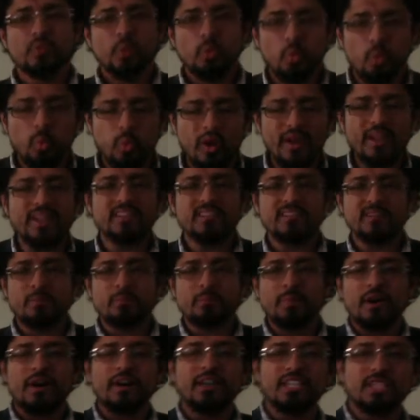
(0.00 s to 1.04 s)
what the
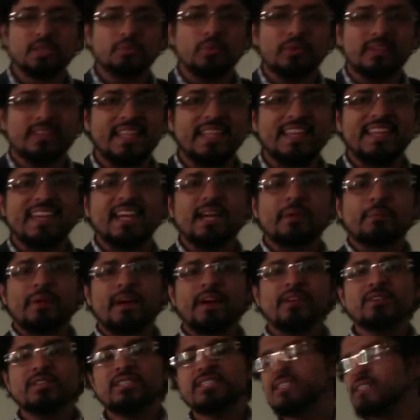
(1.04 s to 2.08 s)
parties were thinking
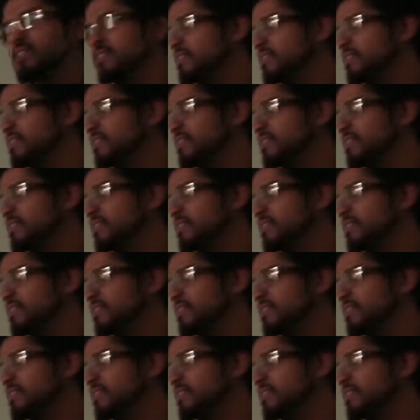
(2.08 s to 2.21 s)
about,